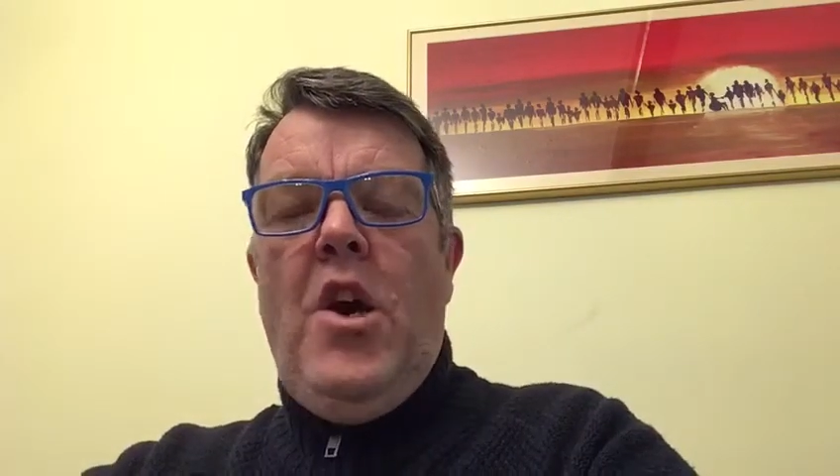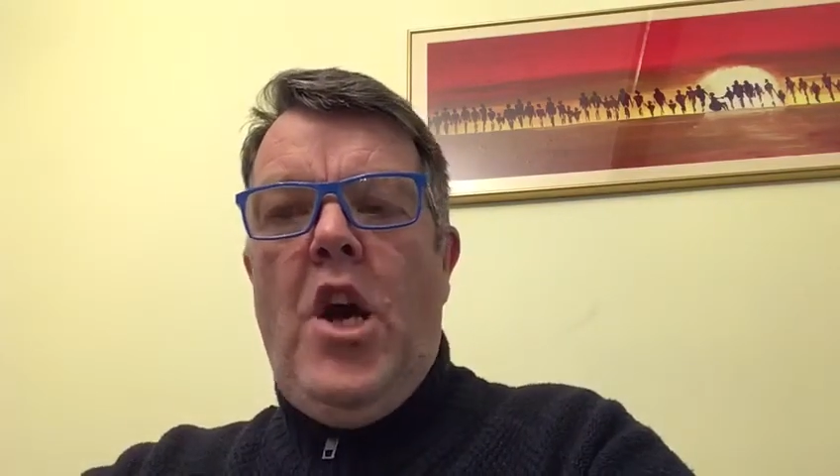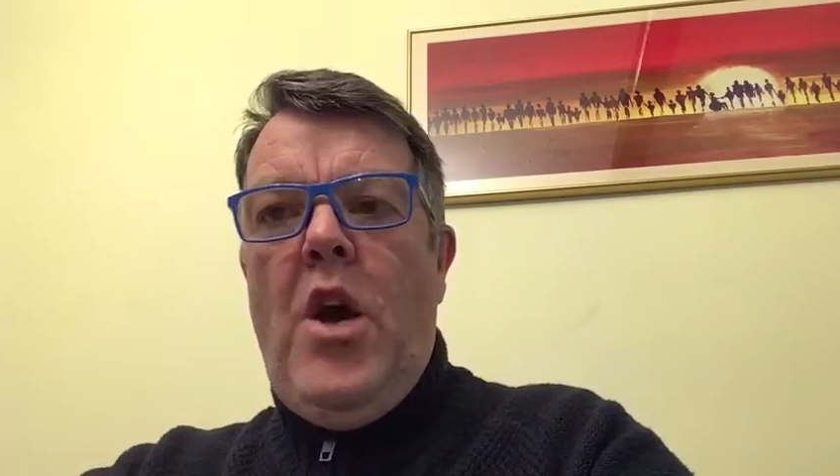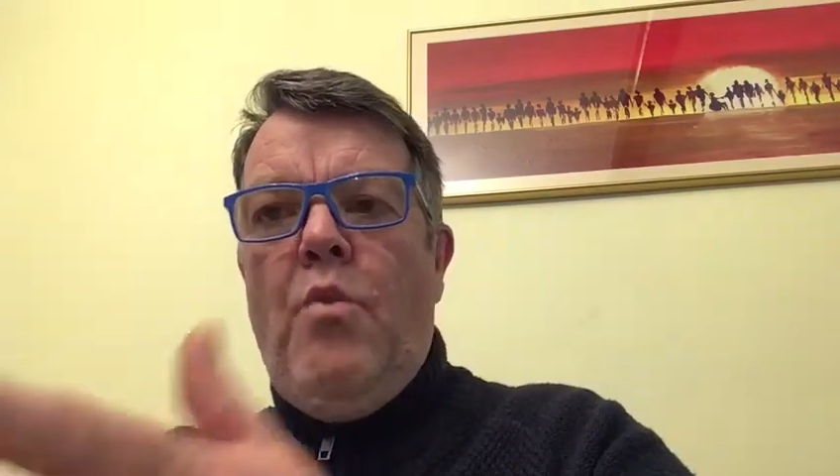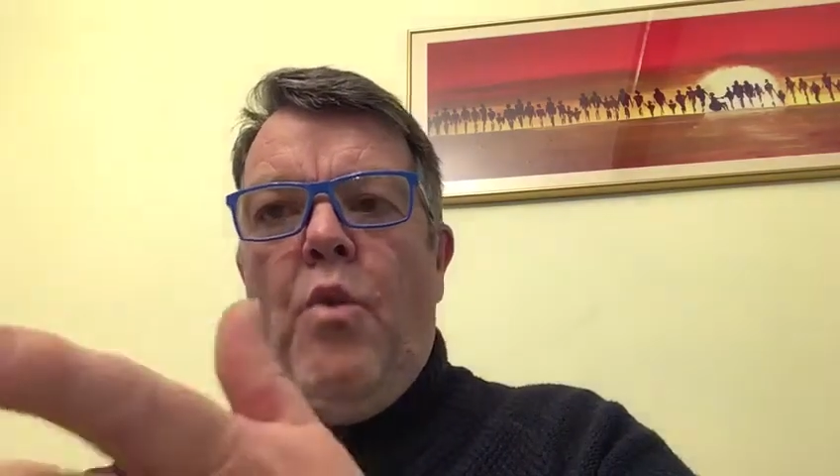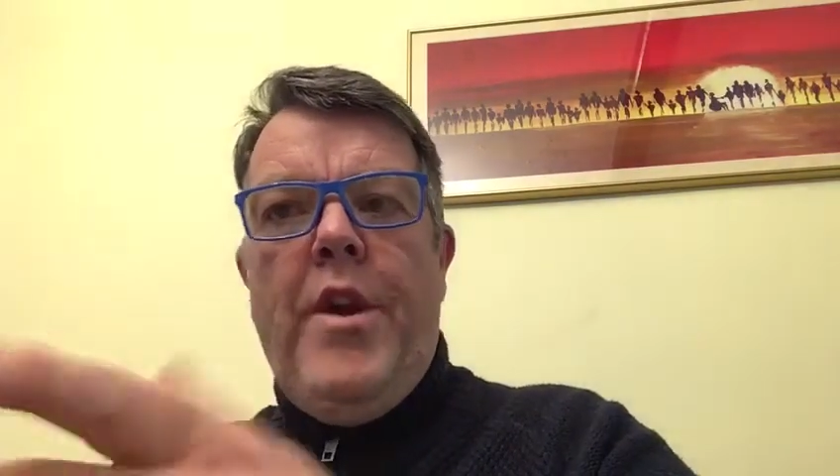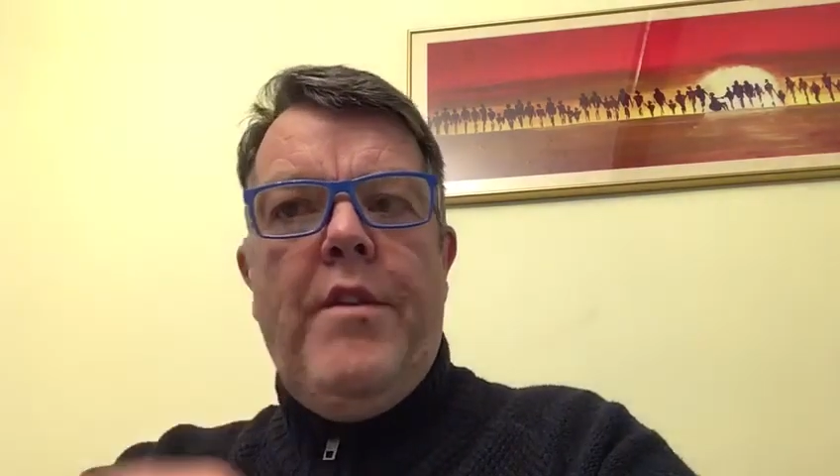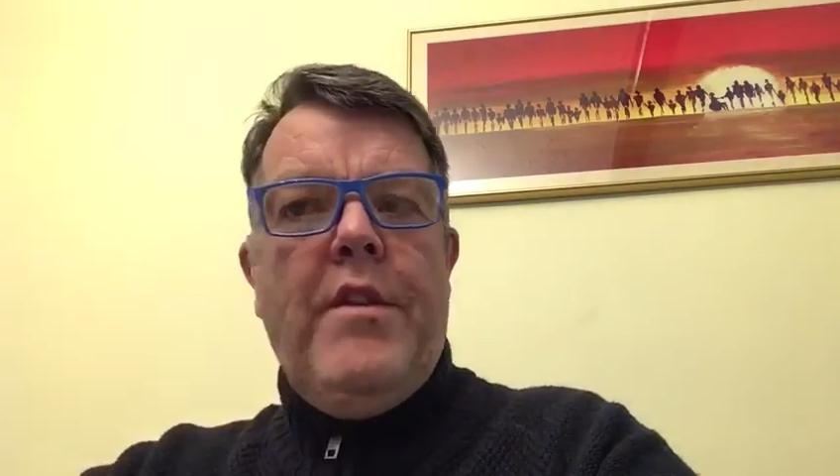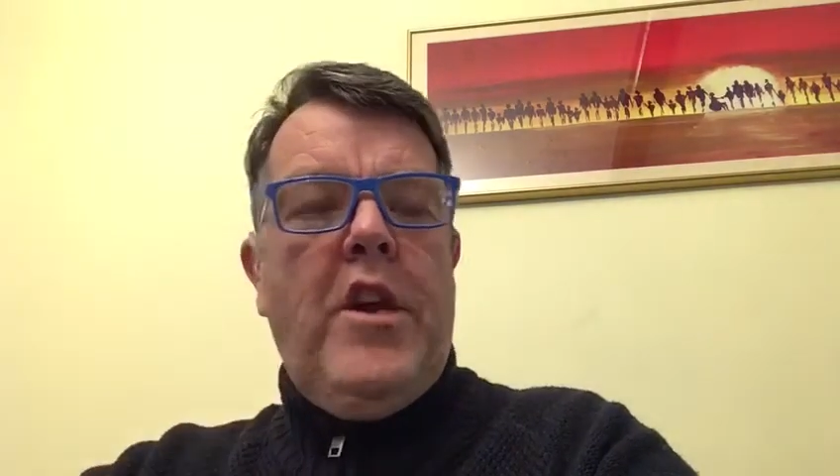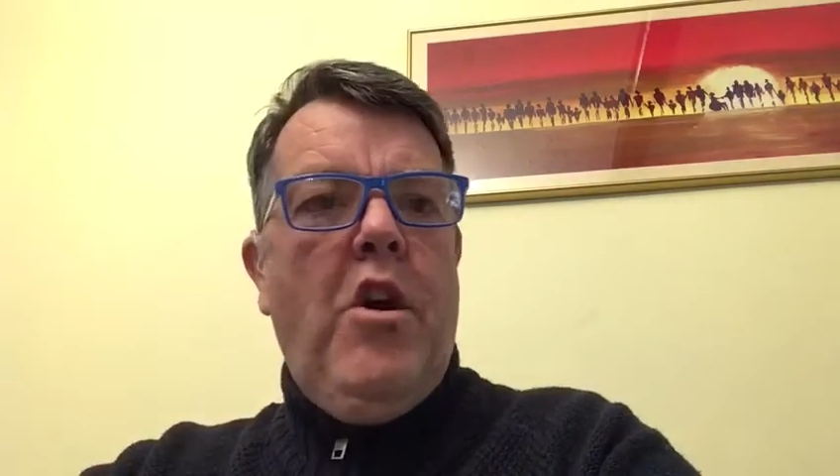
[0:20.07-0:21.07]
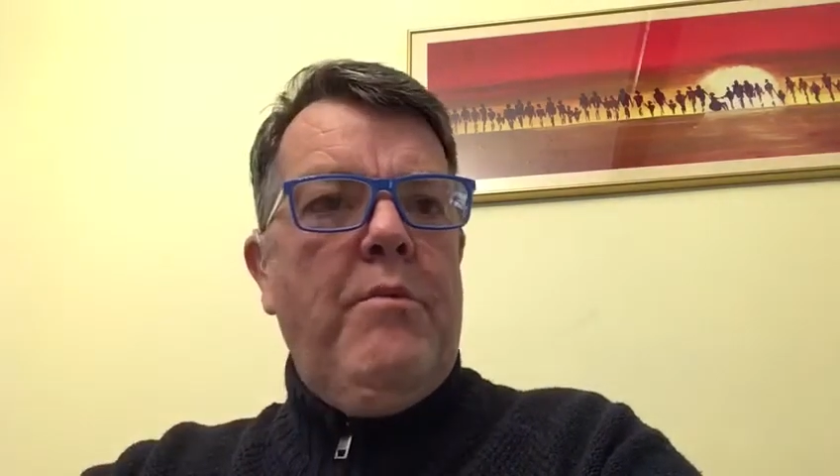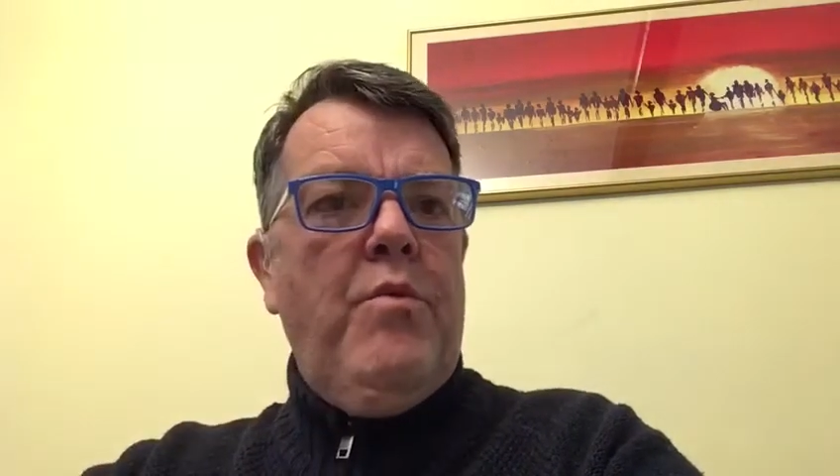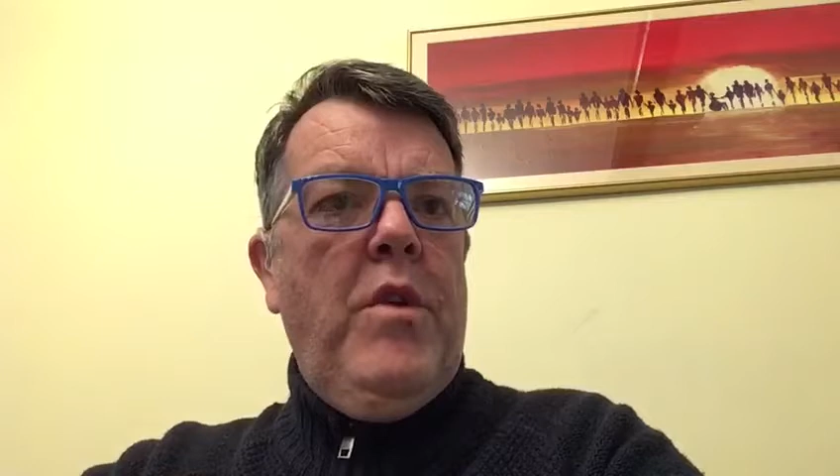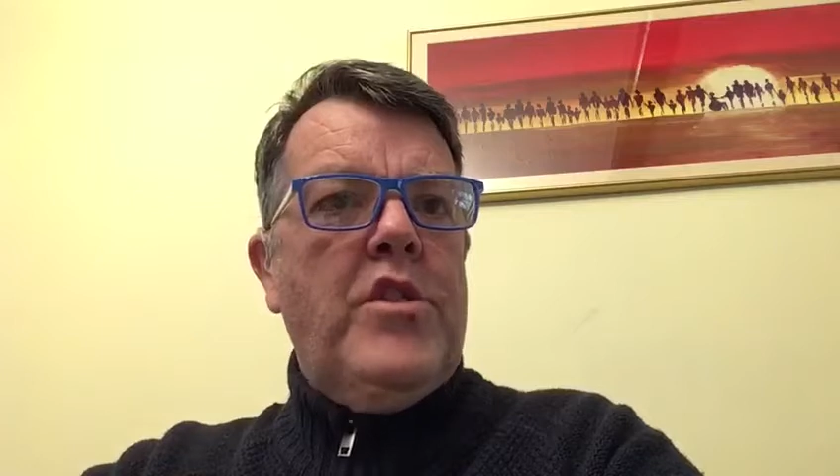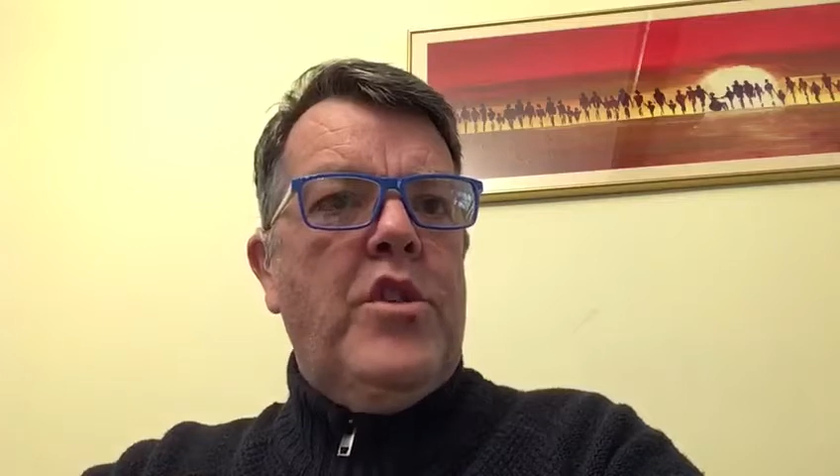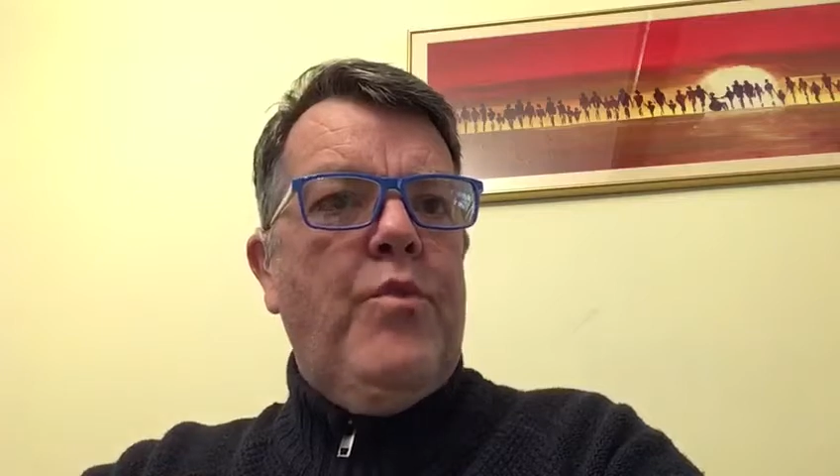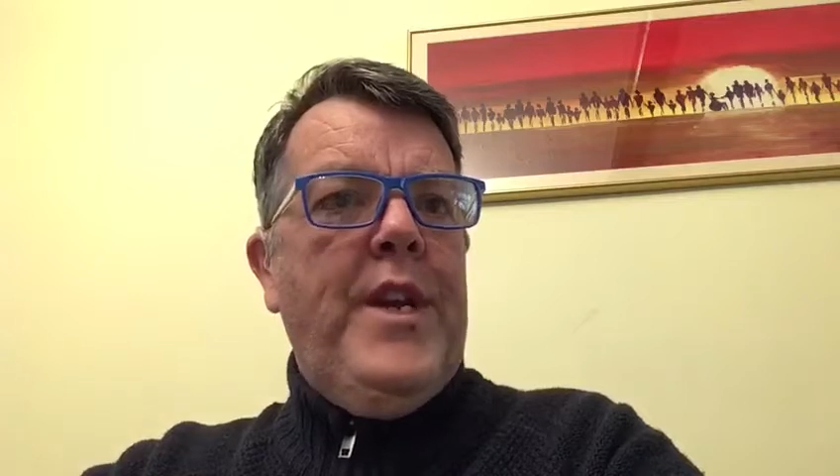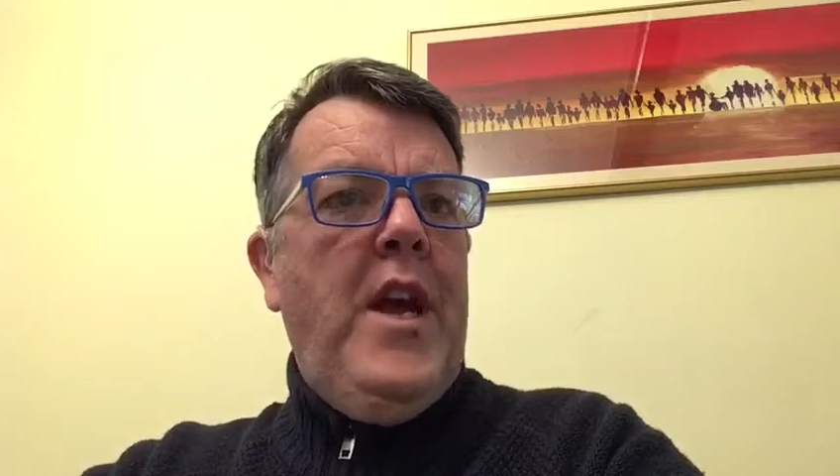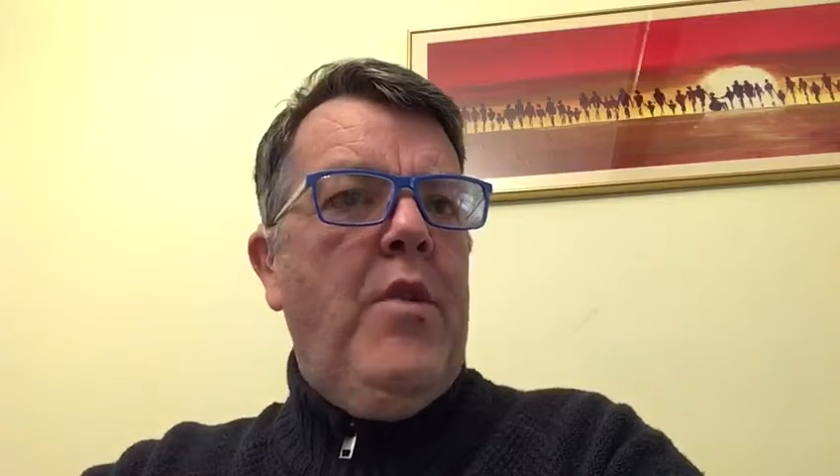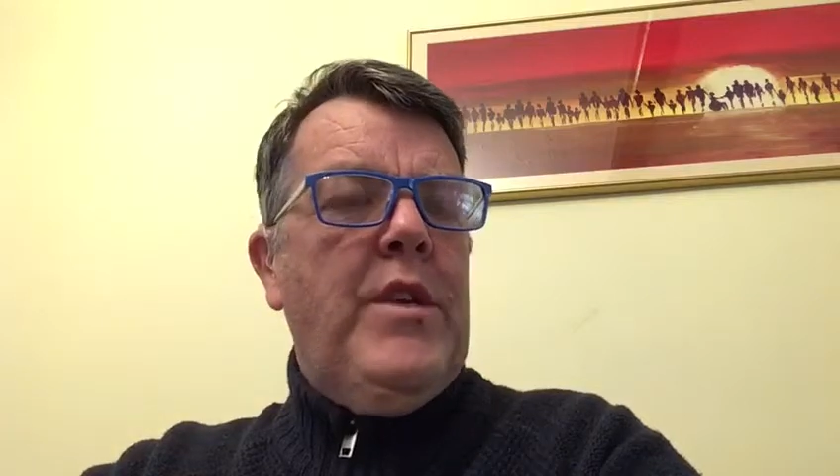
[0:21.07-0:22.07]
Uh, one of the common ones that we
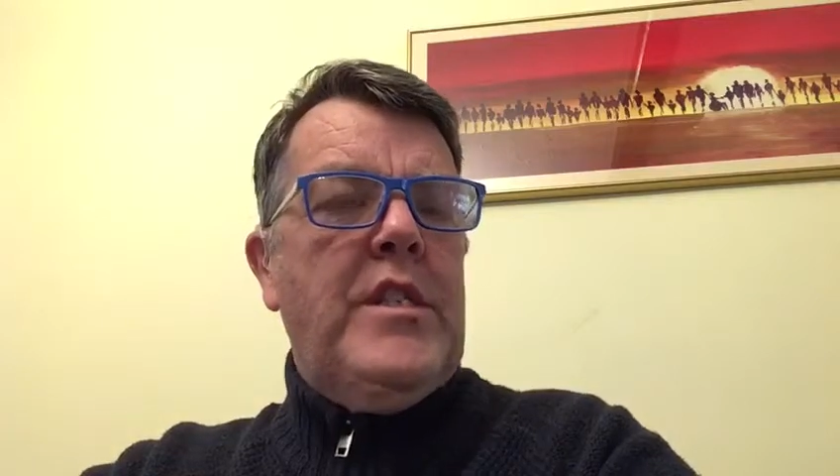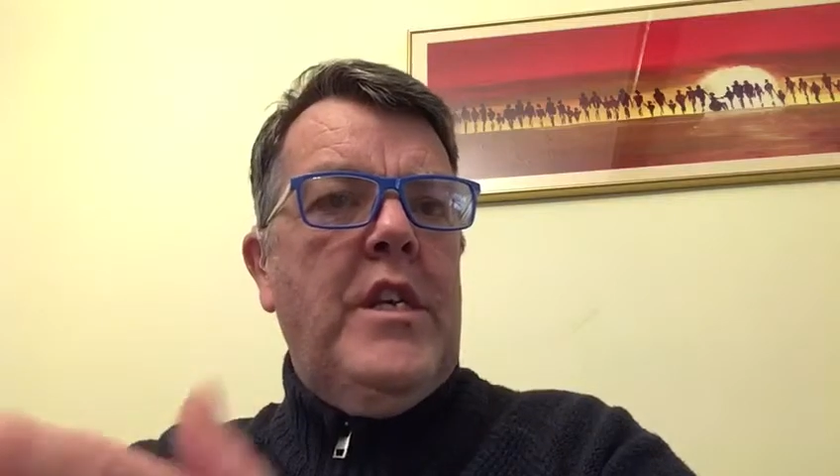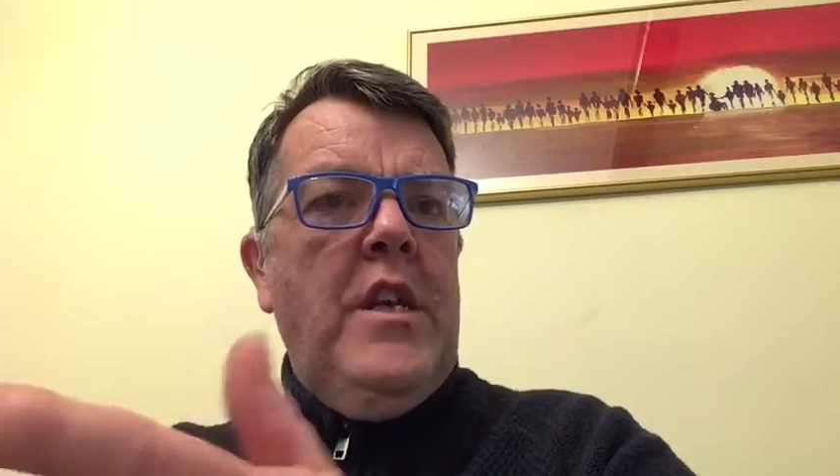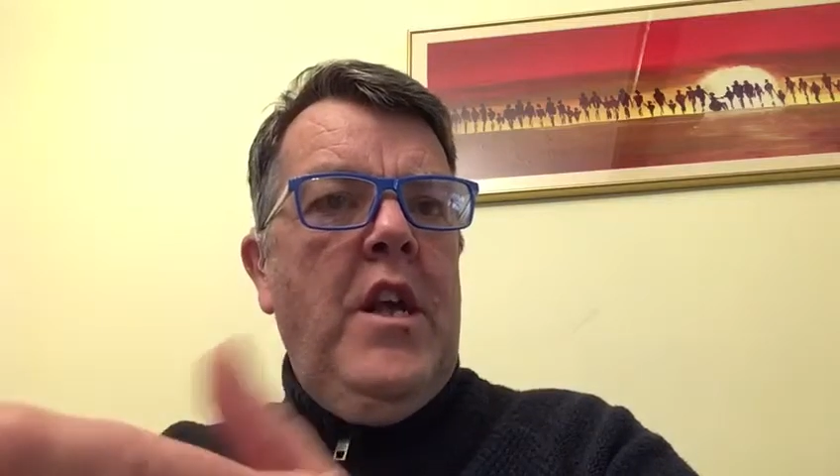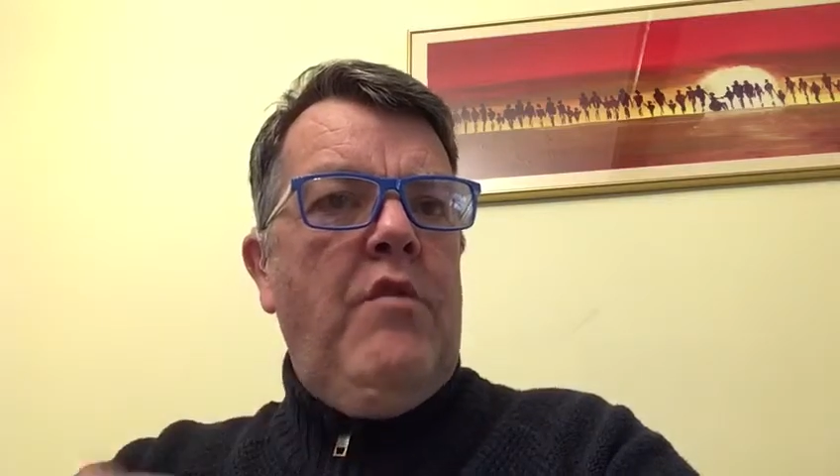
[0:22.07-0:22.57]
know is in